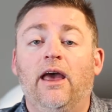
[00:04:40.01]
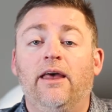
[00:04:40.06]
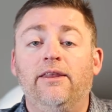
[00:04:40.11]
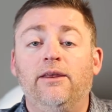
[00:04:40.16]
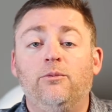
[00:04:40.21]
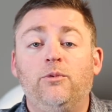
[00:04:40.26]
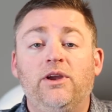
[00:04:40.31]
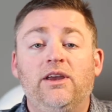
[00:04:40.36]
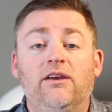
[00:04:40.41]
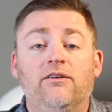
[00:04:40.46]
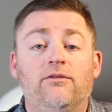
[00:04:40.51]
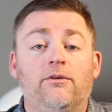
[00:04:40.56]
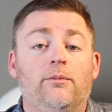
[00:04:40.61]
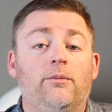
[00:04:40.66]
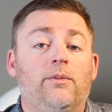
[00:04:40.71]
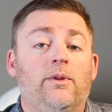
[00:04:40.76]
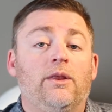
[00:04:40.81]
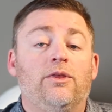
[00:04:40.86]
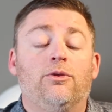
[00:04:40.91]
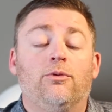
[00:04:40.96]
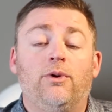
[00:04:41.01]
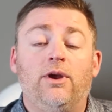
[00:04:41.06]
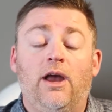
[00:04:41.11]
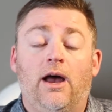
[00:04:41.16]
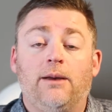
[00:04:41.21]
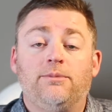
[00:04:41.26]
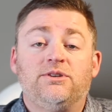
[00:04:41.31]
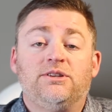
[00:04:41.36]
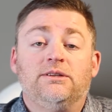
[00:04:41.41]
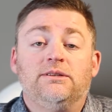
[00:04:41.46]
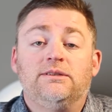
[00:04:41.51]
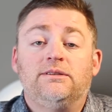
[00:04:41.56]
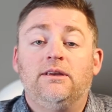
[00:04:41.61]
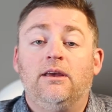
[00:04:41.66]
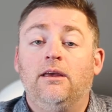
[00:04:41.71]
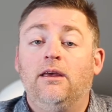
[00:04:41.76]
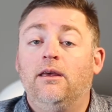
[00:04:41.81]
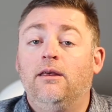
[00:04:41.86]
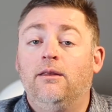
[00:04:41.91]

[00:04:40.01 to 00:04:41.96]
And then we give them 3 options.